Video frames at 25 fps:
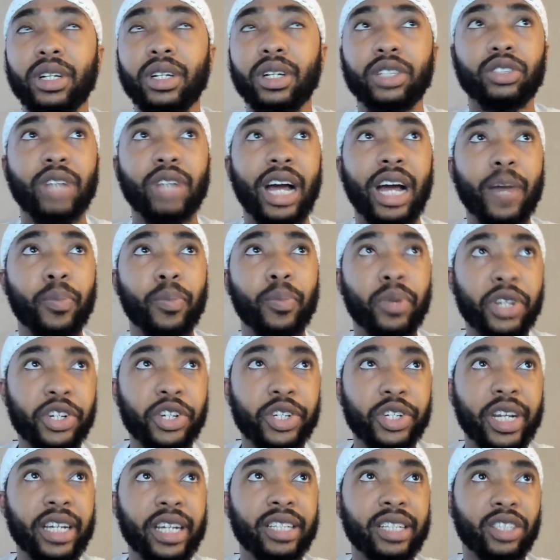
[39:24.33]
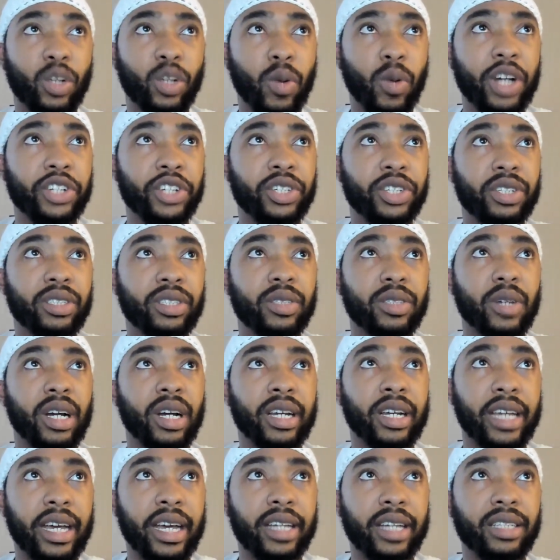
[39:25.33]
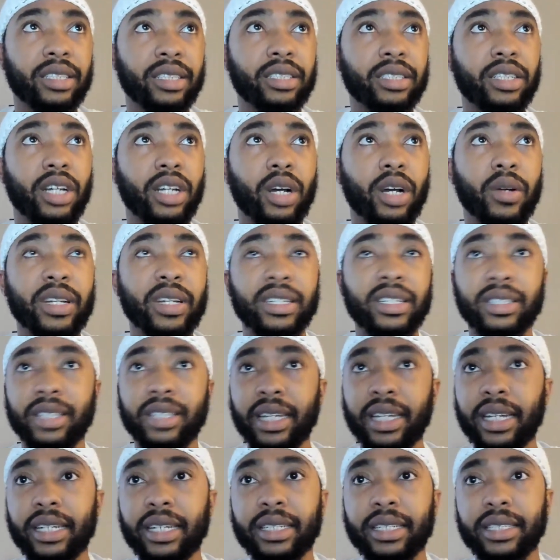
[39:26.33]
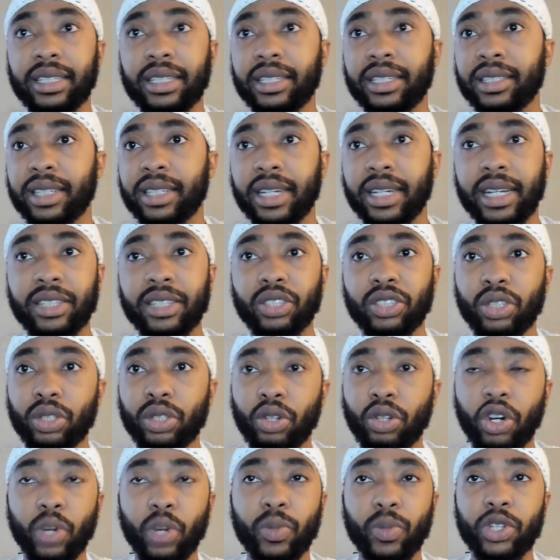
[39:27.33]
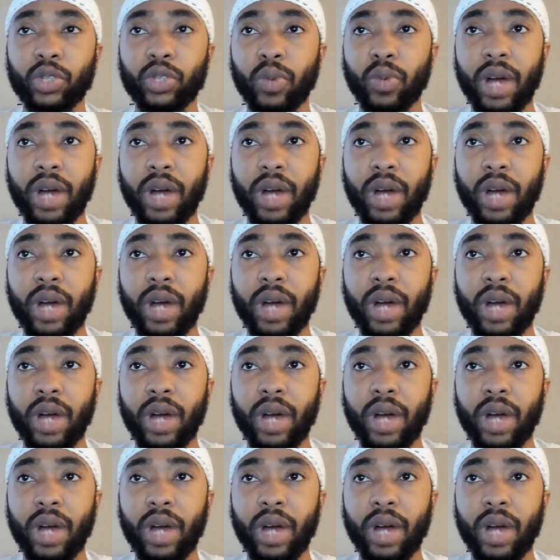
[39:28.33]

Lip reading: So I appreciate his questions. Again, his thing is he's against the dogmas.